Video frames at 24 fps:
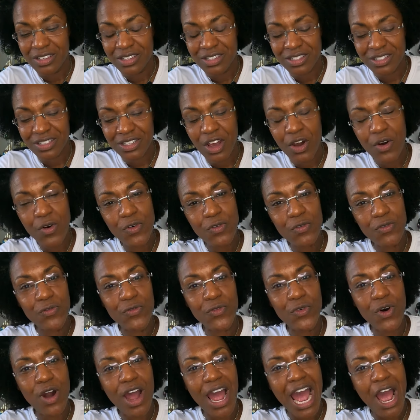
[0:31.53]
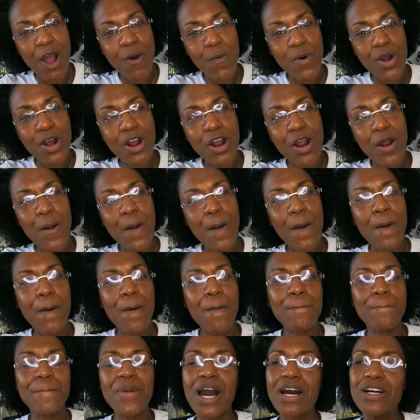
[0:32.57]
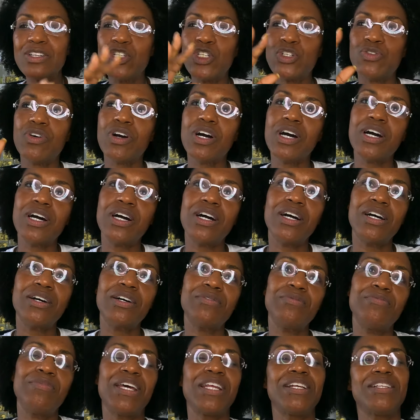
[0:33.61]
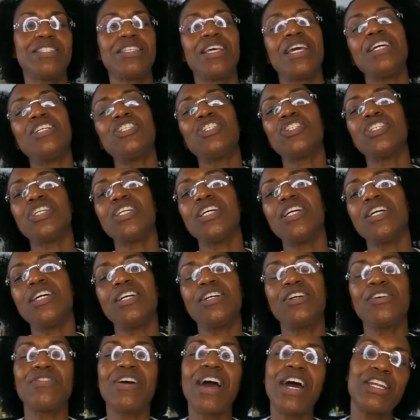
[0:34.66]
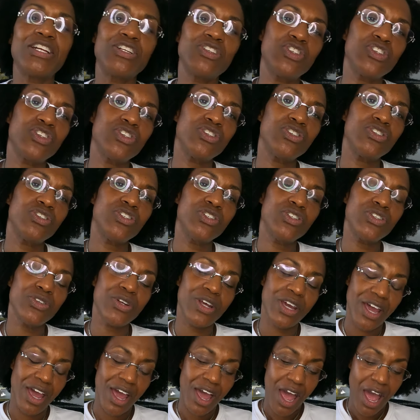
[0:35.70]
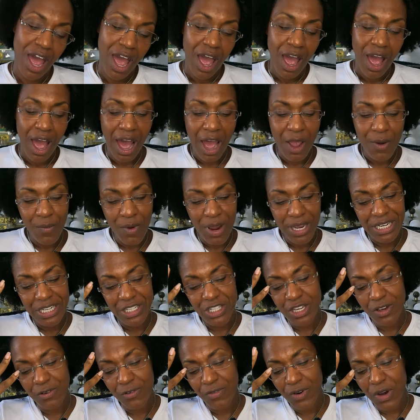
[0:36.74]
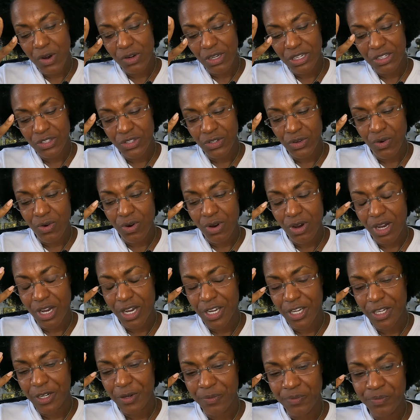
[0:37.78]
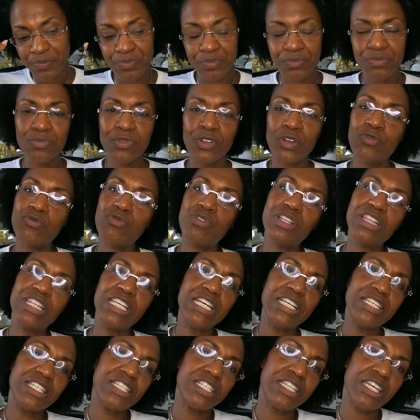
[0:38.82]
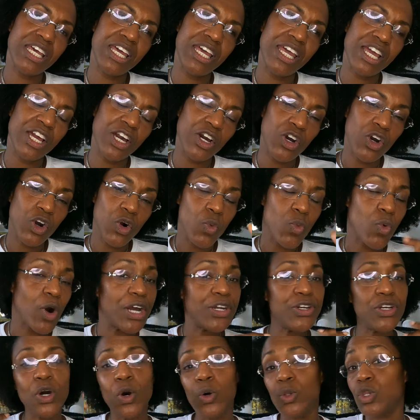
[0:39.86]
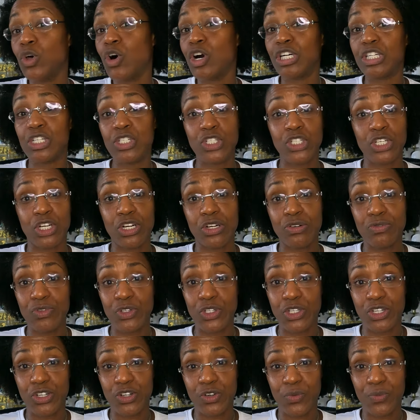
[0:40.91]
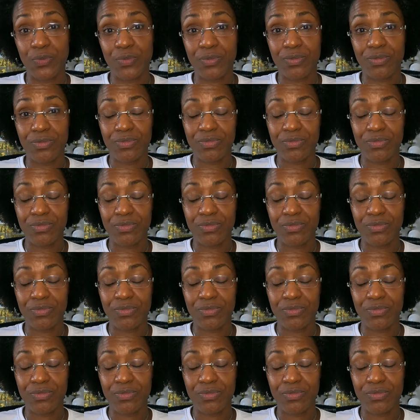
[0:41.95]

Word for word: so for our mantra, meditation, gratitude, I wanted to focus on releasing what no longer serves you